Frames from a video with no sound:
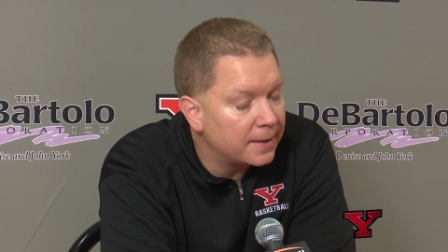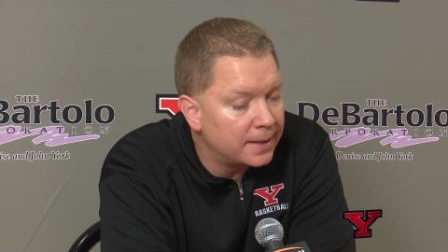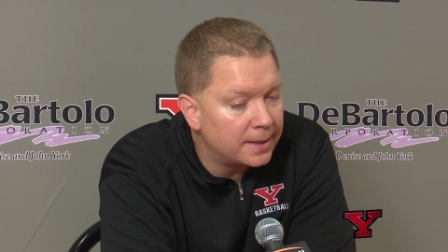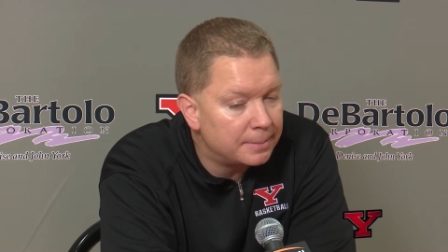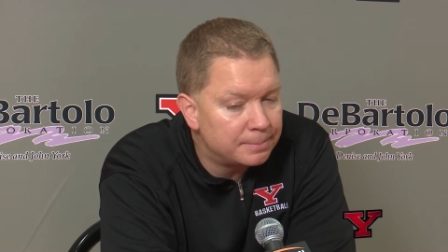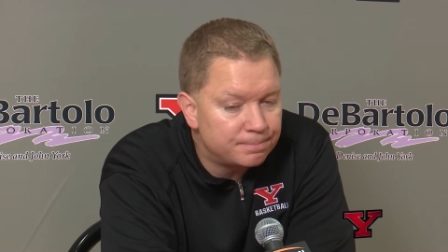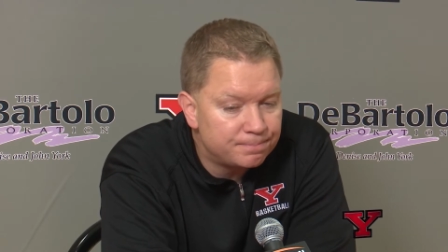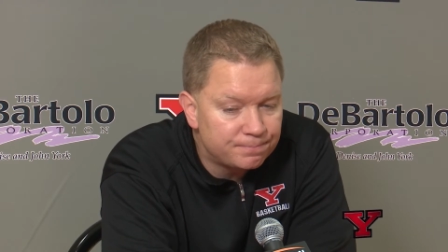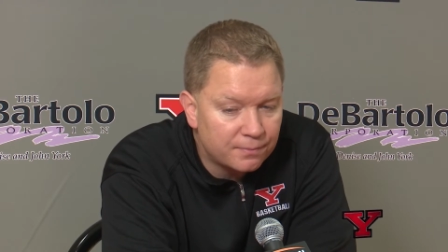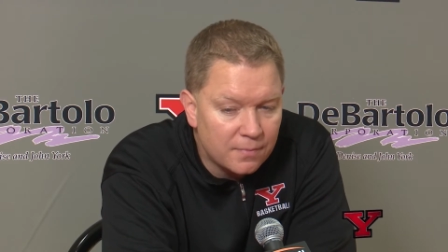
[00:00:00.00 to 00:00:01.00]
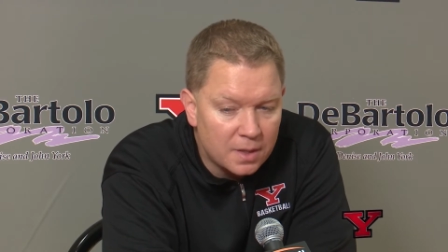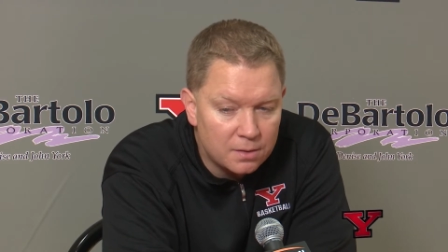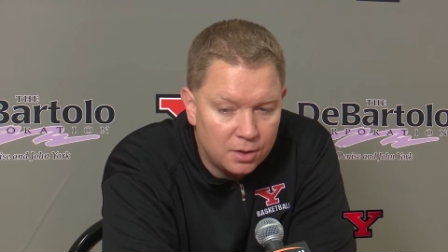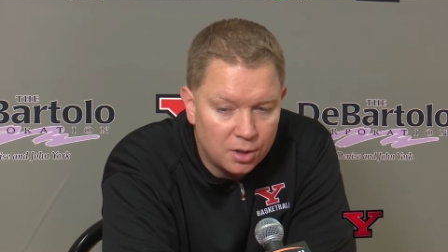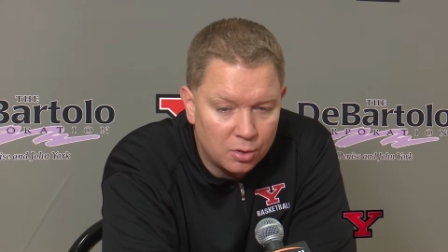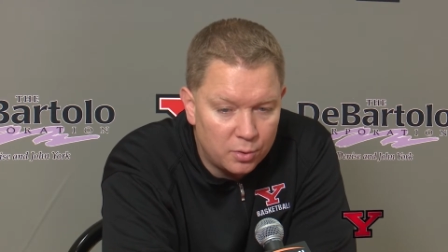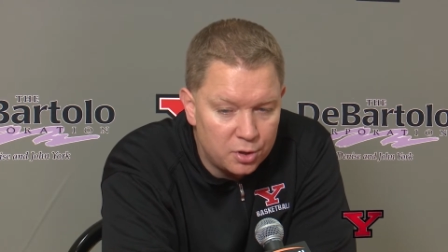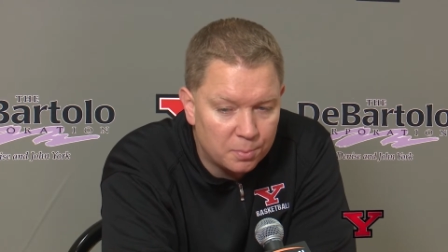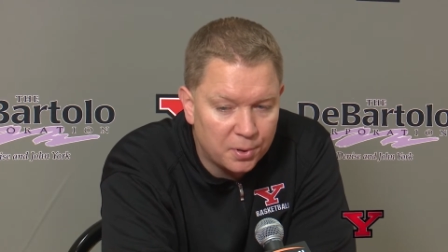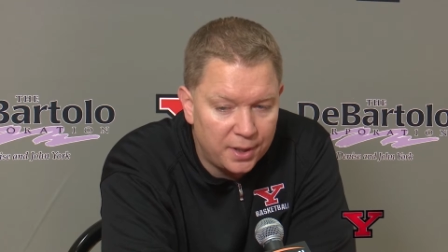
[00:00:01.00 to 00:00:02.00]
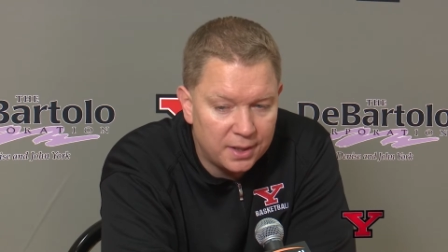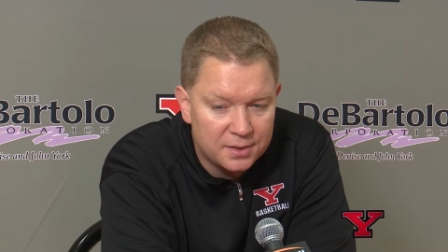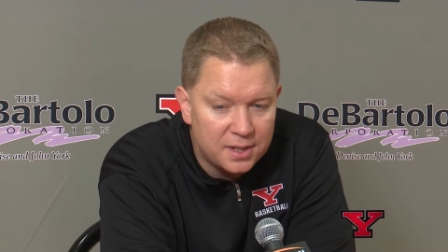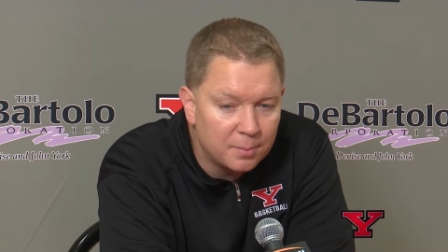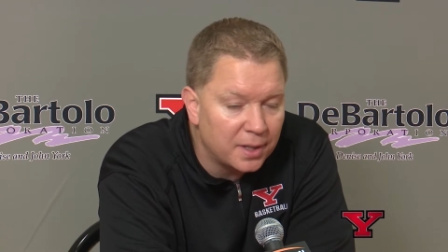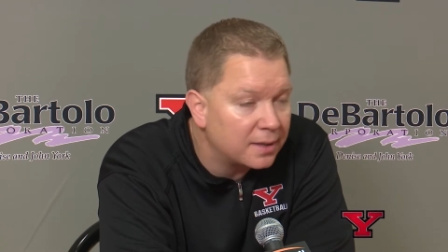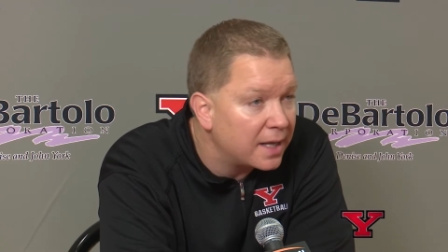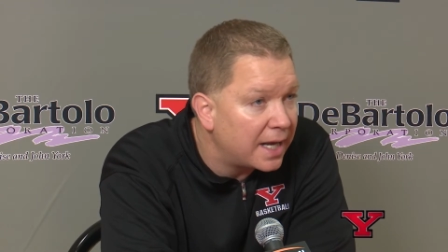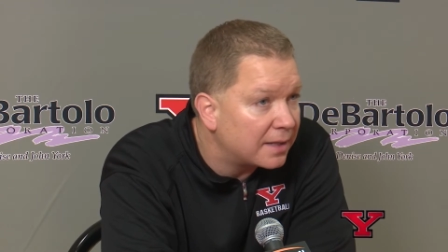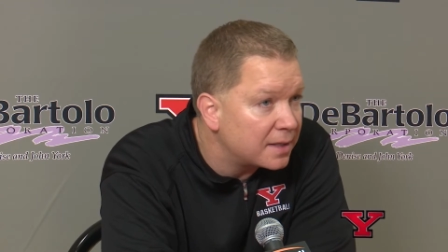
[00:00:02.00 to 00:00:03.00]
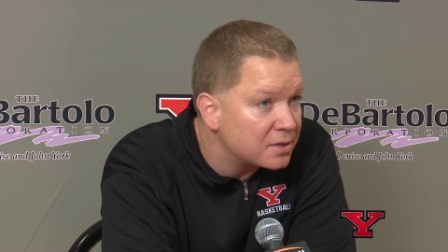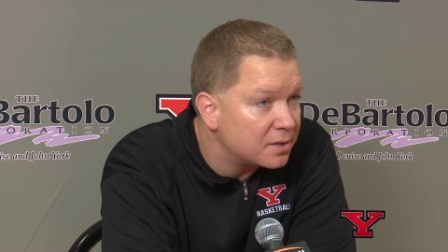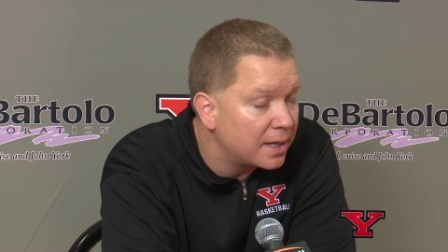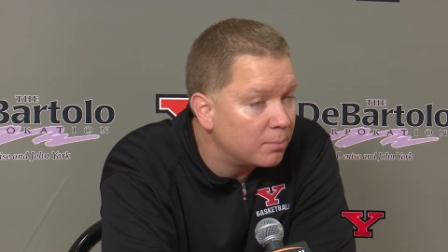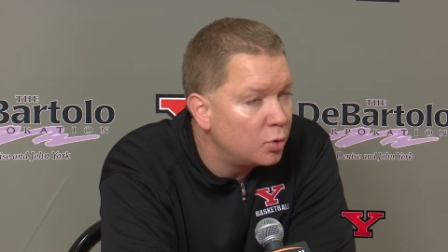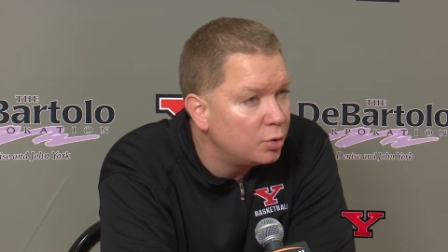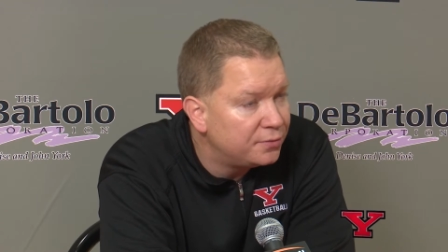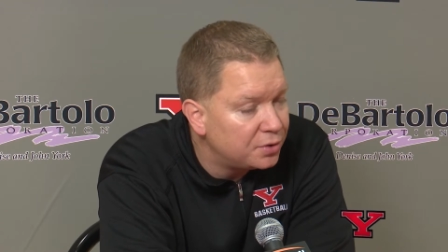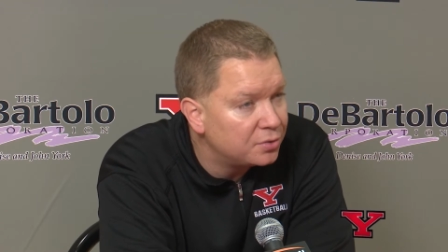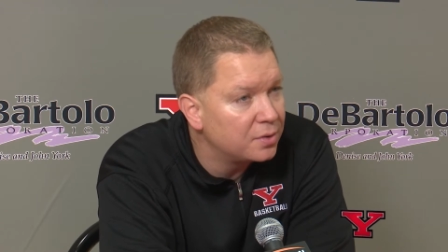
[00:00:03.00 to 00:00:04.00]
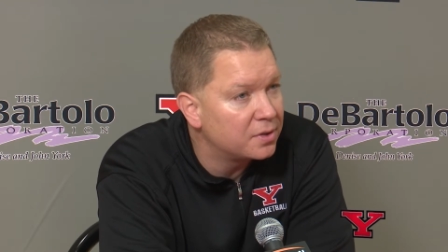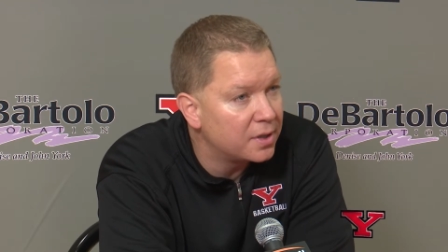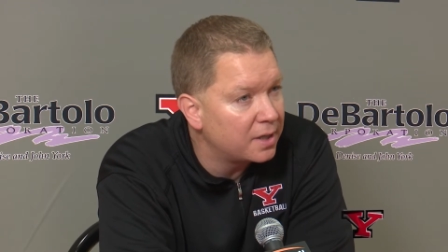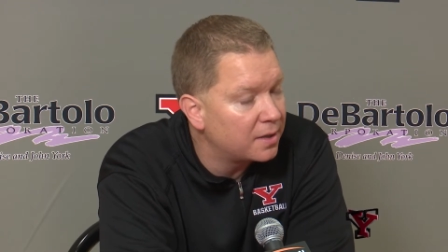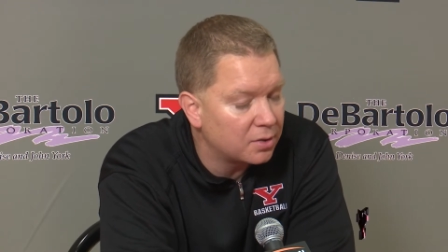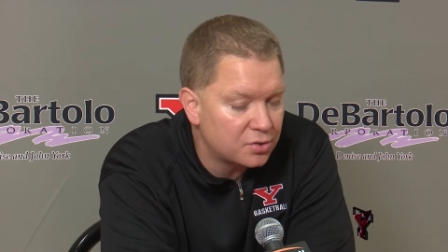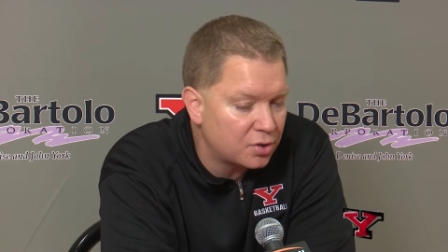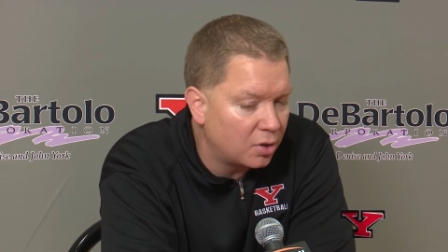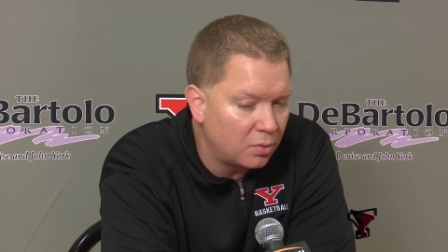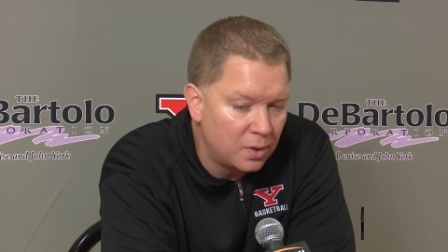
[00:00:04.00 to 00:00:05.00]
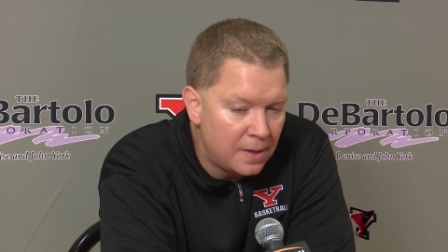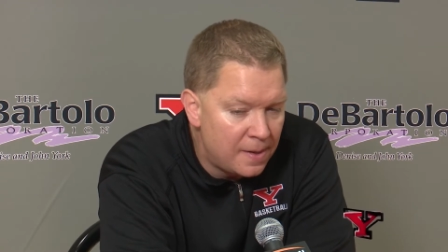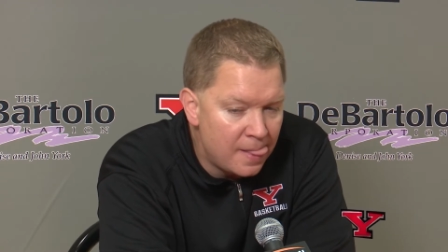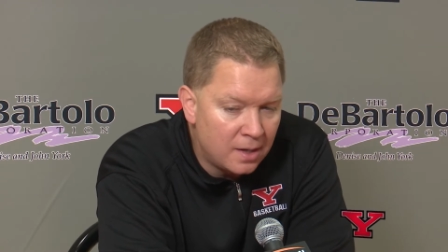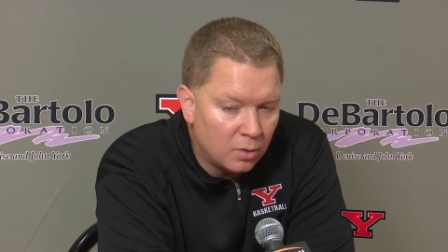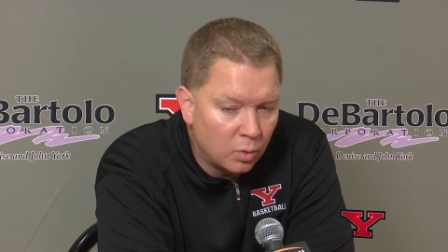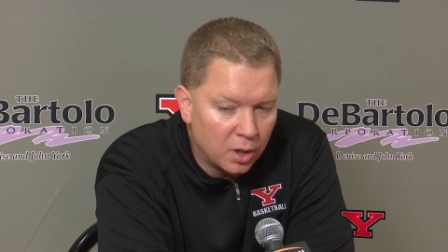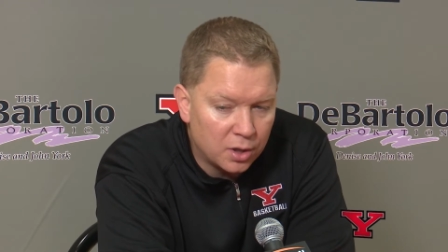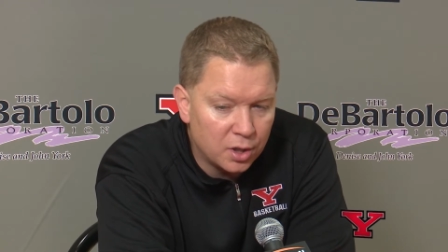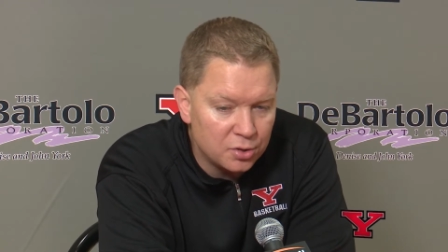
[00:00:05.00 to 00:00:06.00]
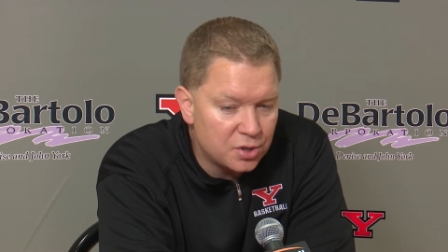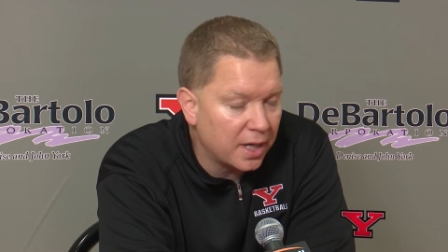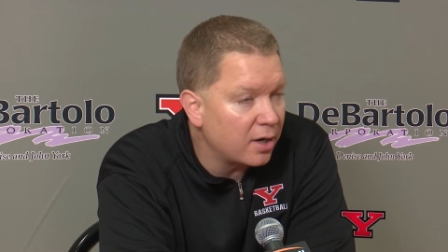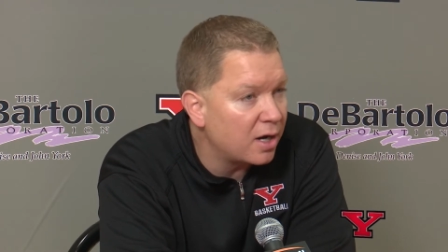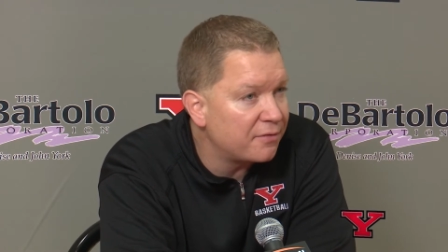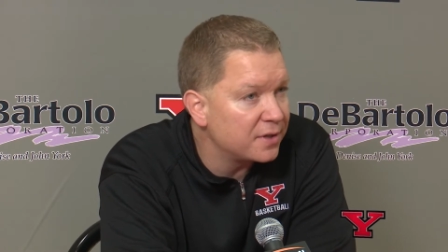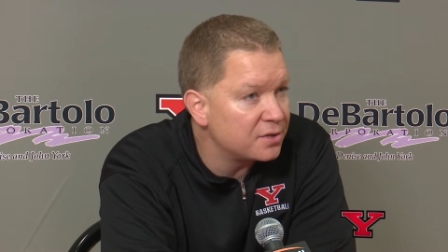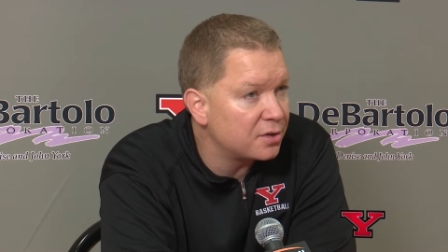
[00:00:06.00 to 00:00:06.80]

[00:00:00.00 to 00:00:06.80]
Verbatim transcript: Um, you know, when you're playing a team like that that that moves you, they, they're so well coached on offense.